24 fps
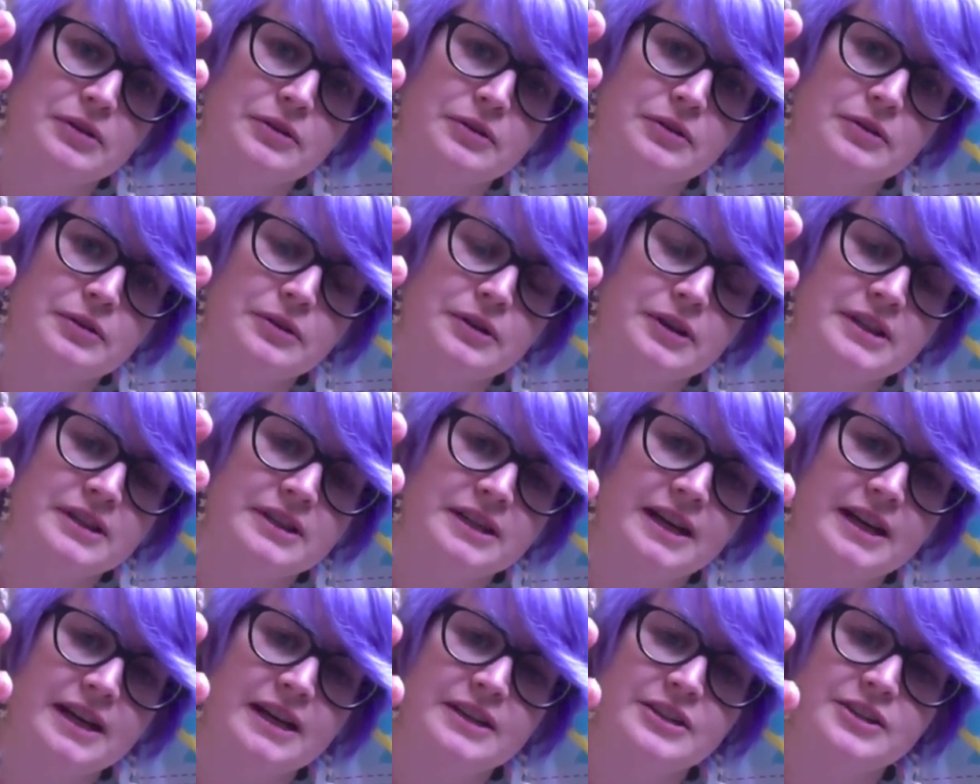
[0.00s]
cord
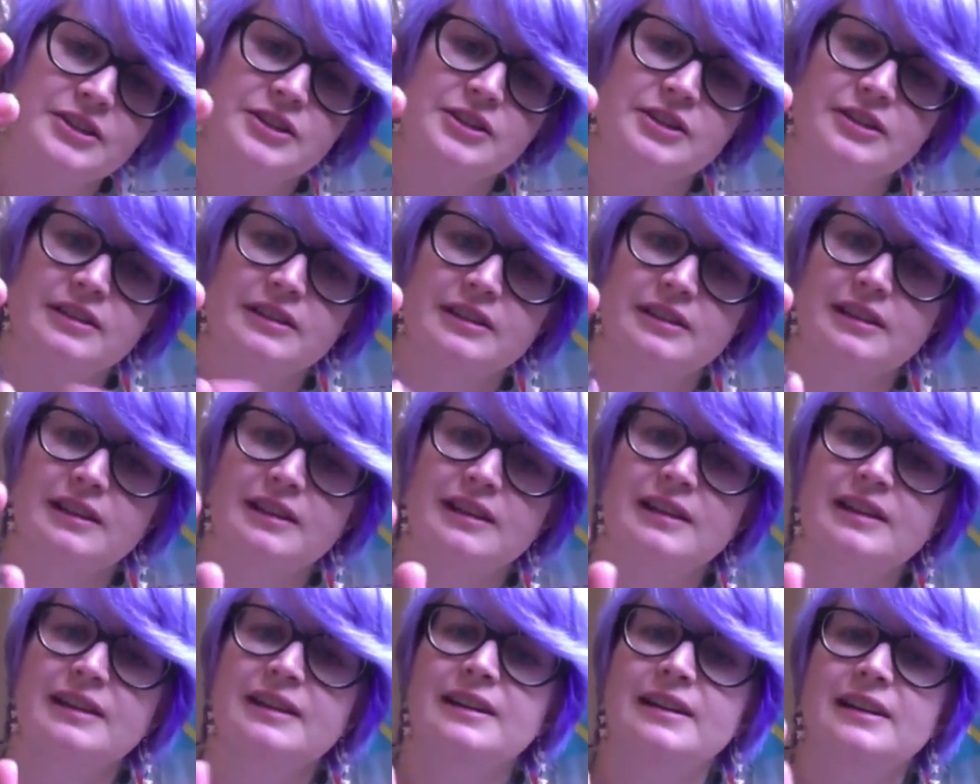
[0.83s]
attached,
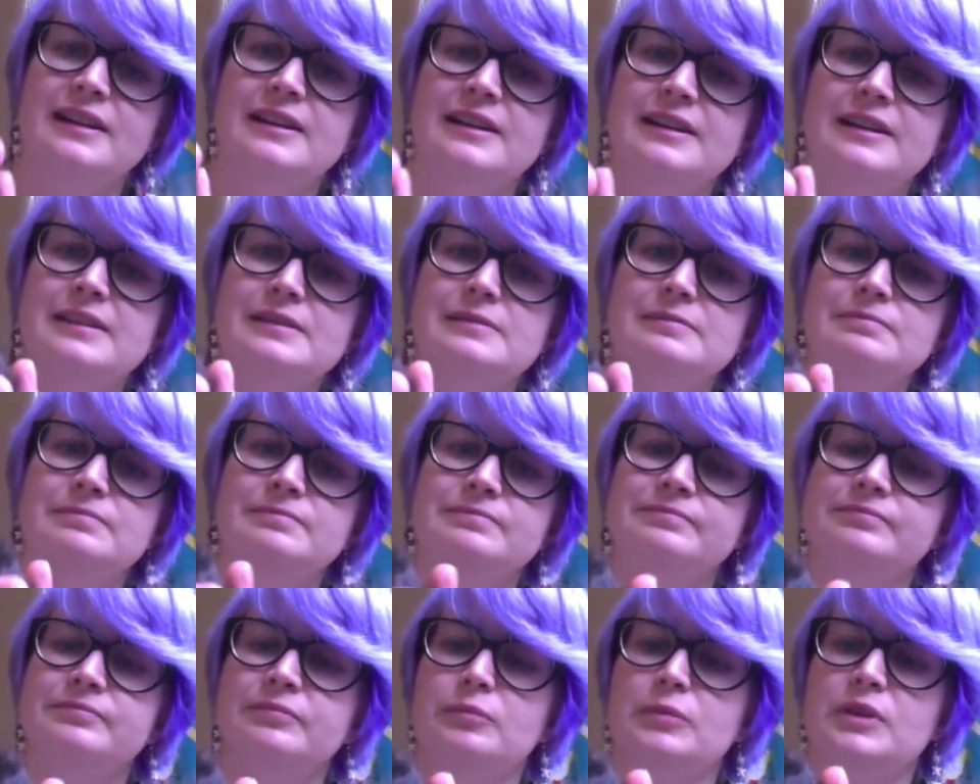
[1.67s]

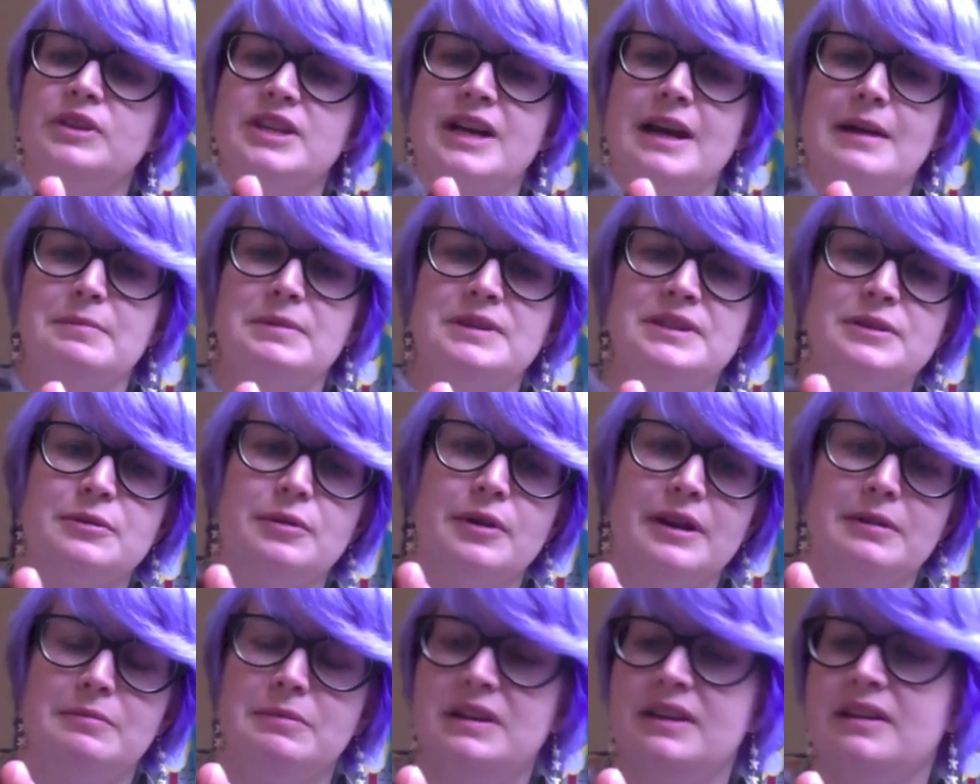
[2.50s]
which happens
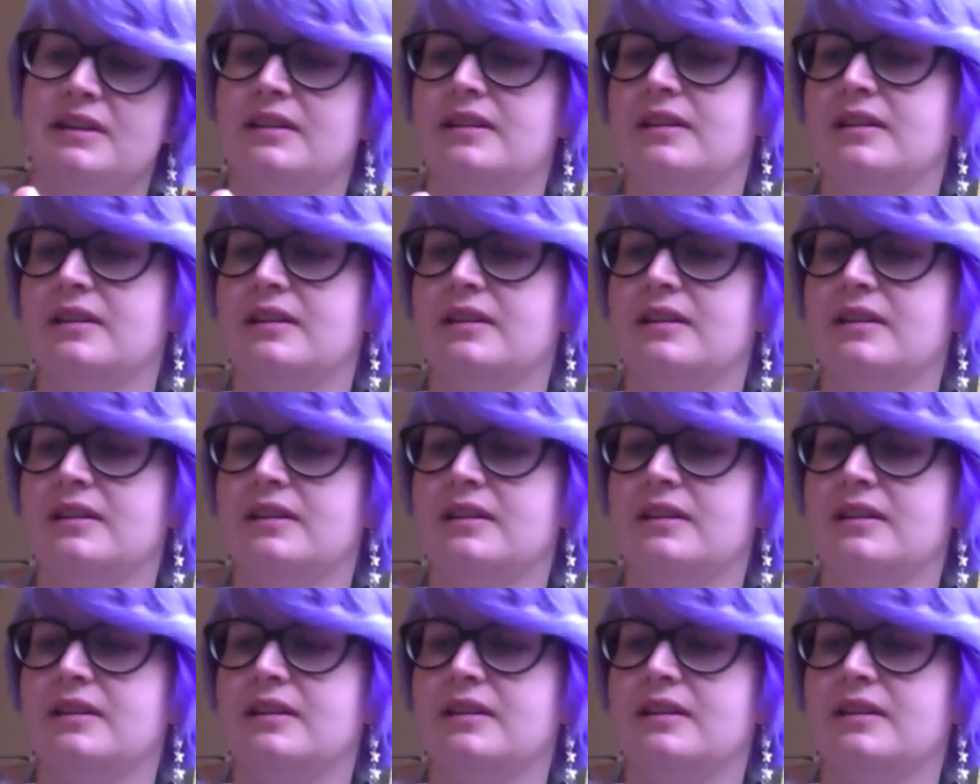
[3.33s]
quite a bit.